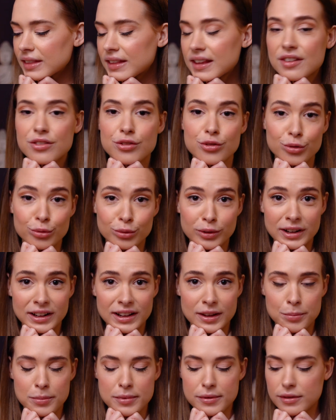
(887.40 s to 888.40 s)
Let's do the
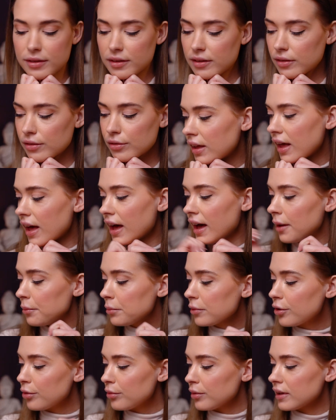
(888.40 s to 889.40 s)
lips.
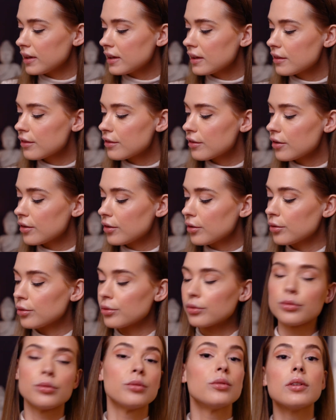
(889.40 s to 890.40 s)
I'm going
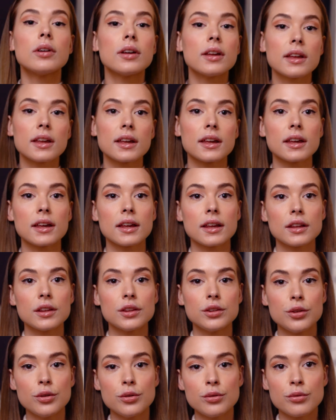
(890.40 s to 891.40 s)
to
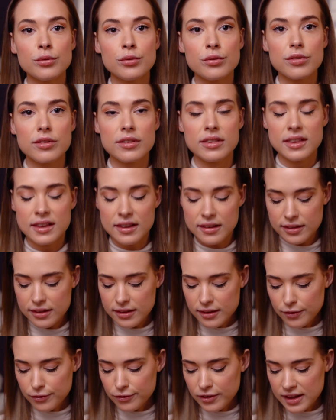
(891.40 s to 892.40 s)
use
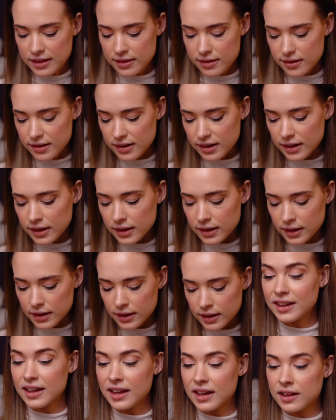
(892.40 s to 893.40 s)
this Fenty,
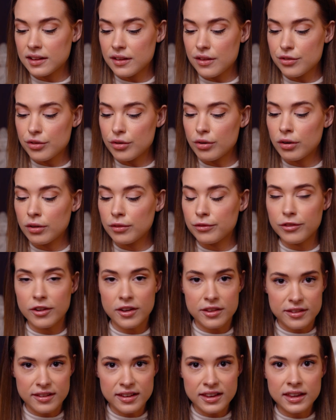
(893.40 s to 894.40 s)
and it's called
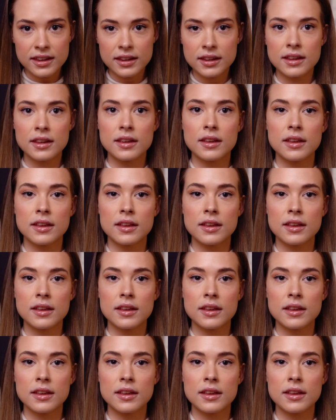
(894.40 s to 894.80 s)
Fuzzy,